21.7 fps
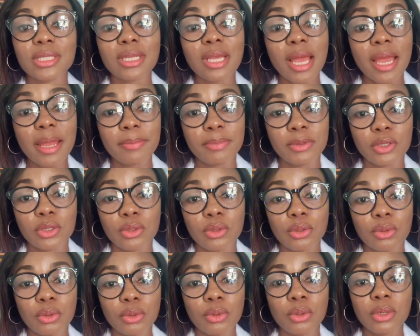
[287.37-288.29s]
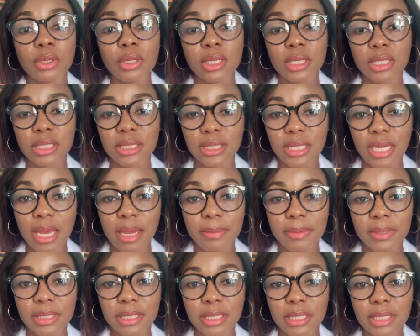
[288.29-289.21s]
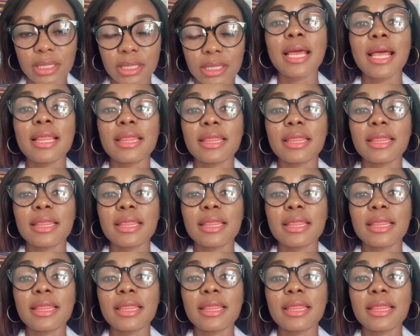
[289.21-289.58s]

type 2 diabetes.